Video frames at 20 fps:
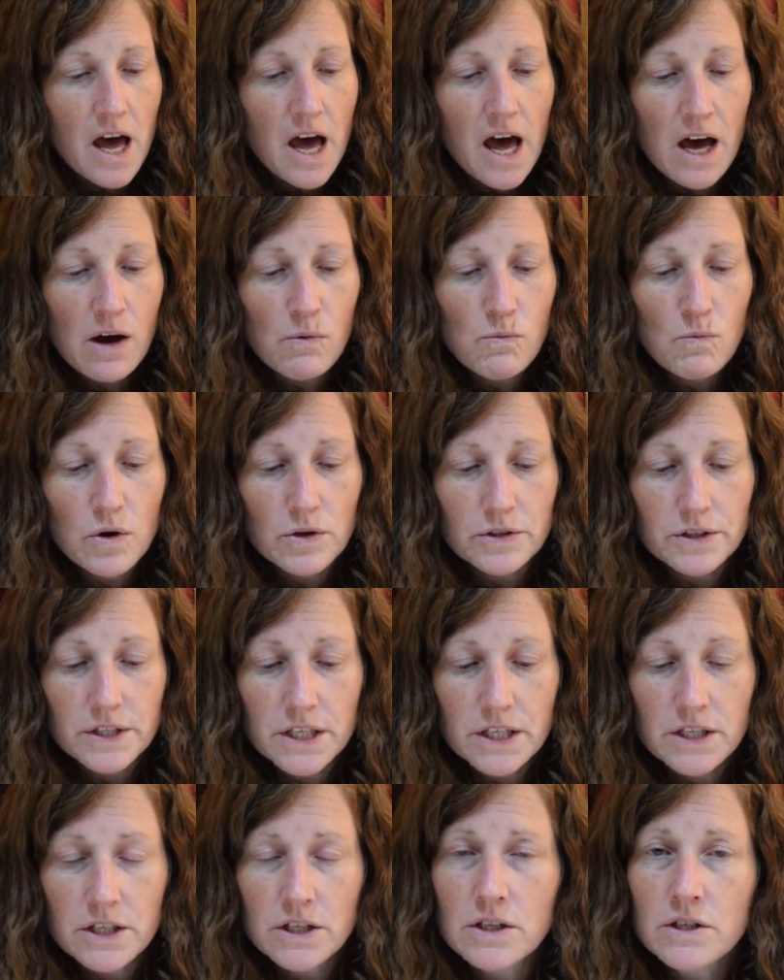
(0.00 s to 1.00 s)
and
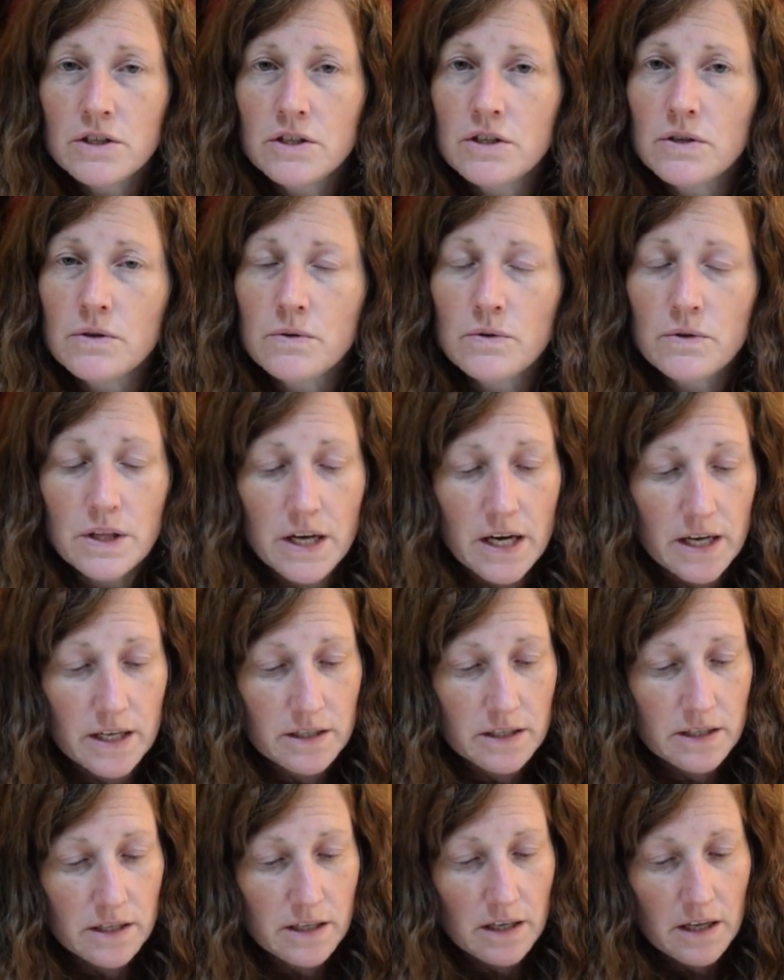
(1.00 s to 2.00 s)
wanted to do
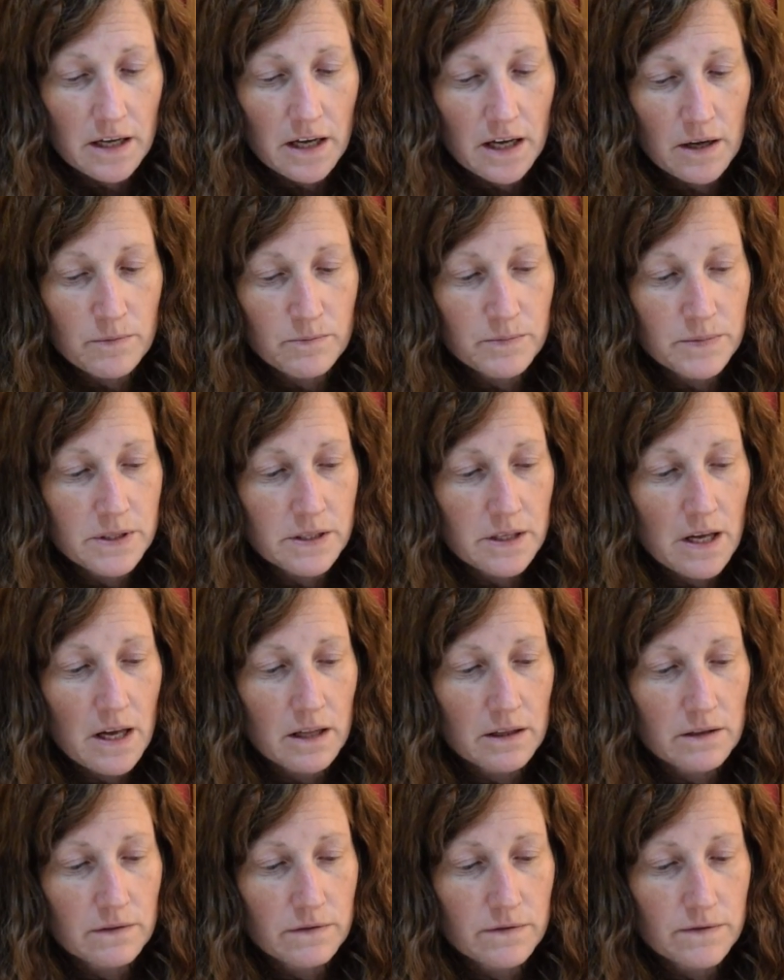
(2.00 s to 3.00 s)
that
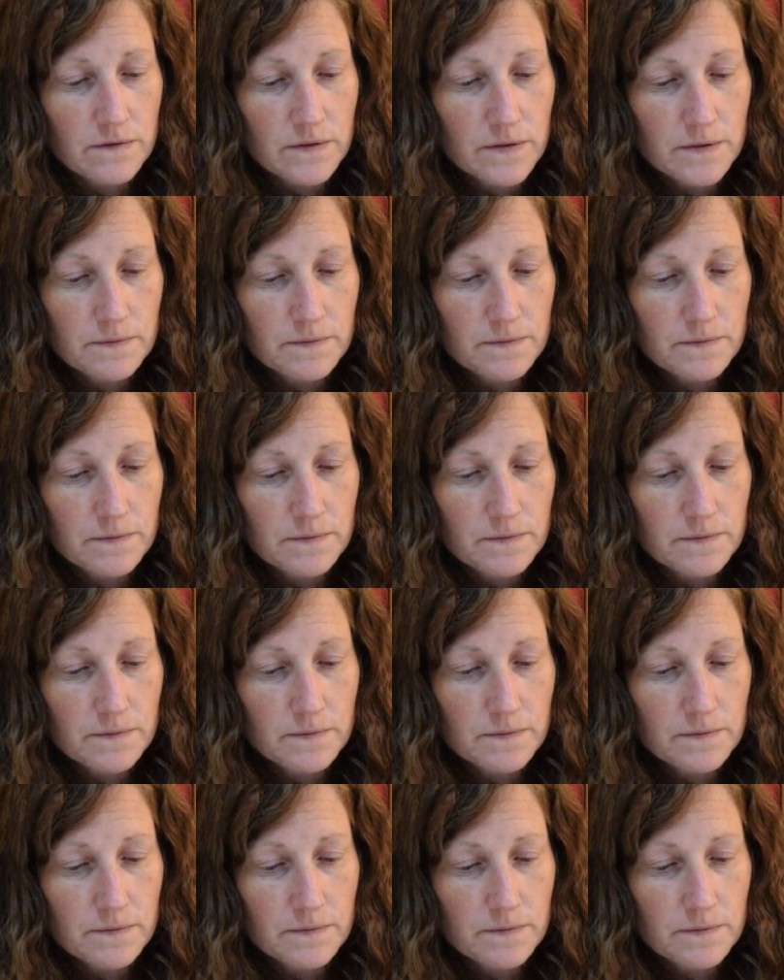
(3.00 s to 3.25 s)
himself.